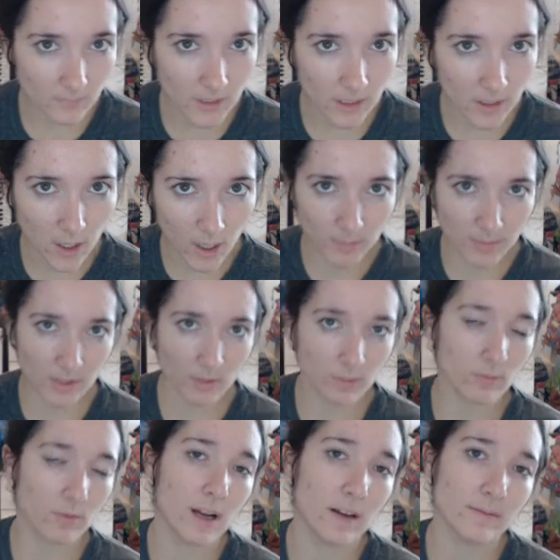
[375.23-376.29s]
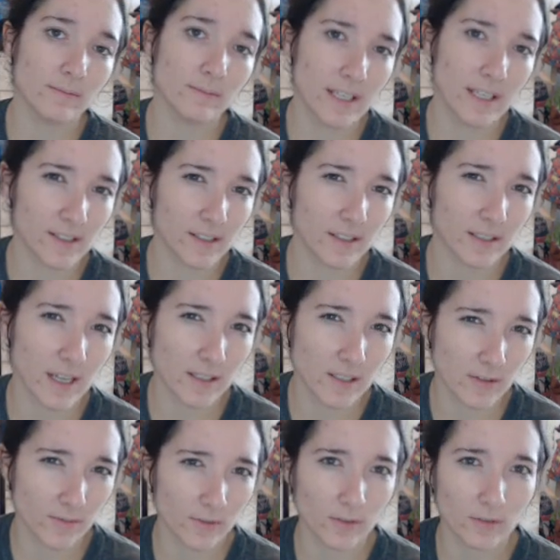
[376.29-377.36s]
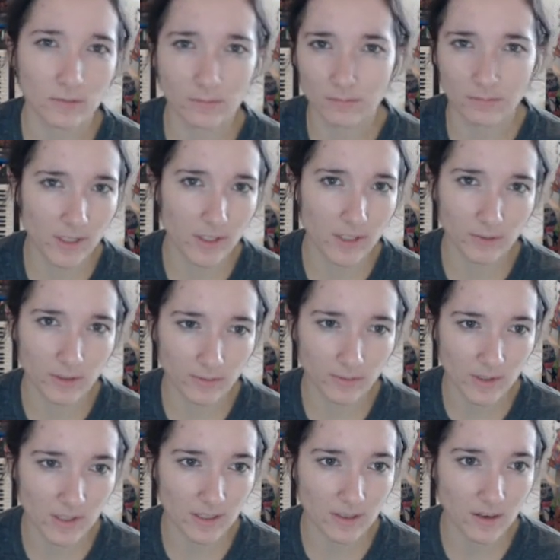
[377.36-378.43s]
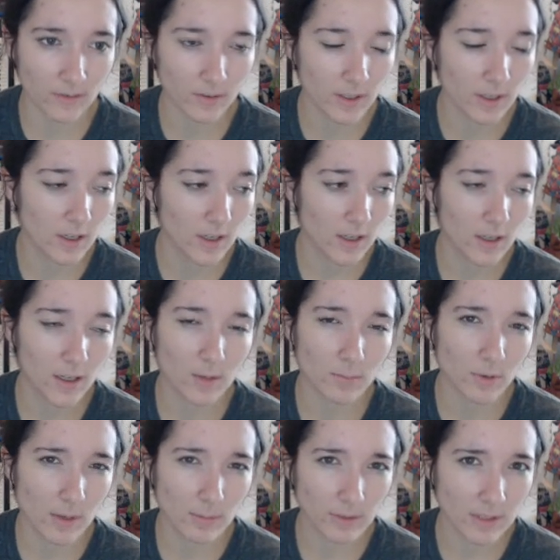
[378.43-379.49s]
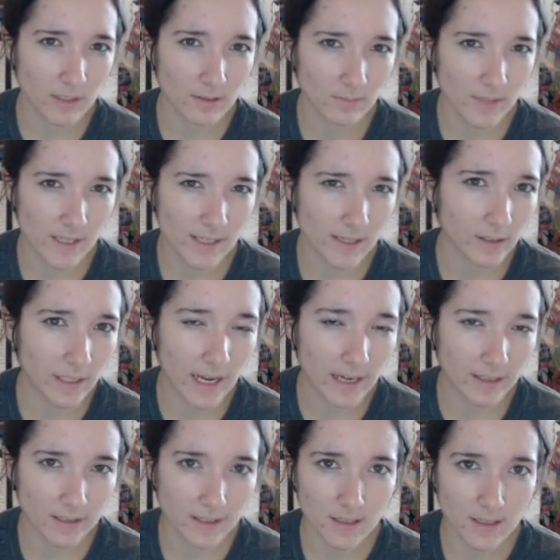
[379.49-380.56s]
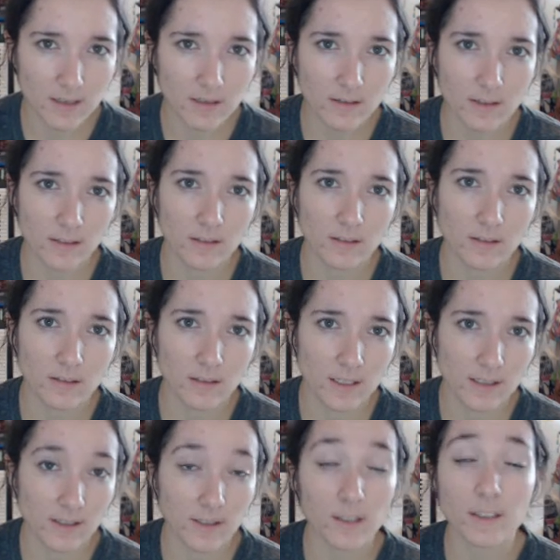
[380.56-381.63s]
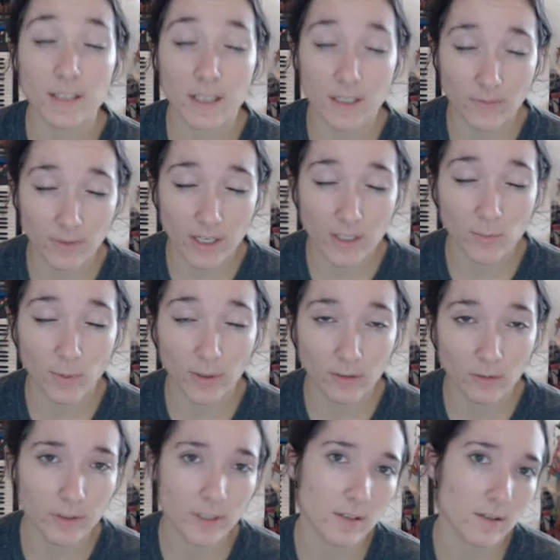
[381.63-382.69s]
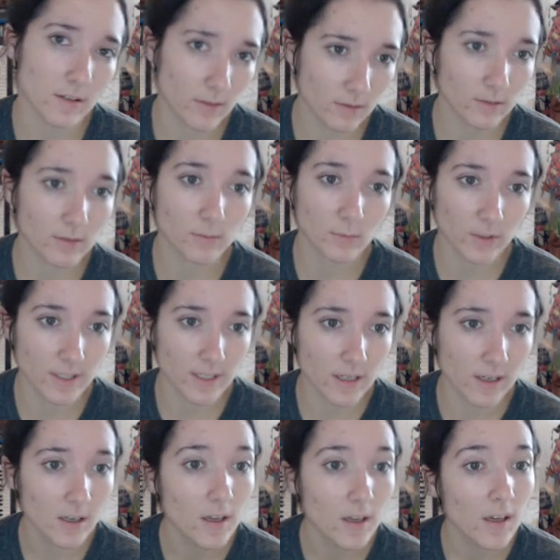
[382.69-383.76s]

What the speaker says: So he's going to test for, different stuff. Probably celiac disease, and he's going to test for H. pylori, so we'll see.